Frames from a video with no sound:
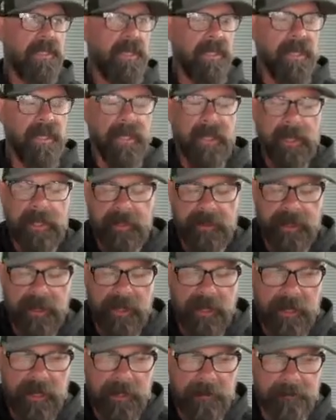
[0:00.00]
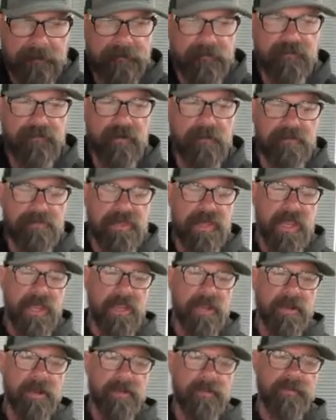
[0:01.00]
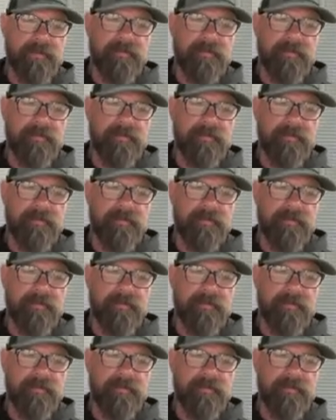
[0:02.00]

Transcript: and from there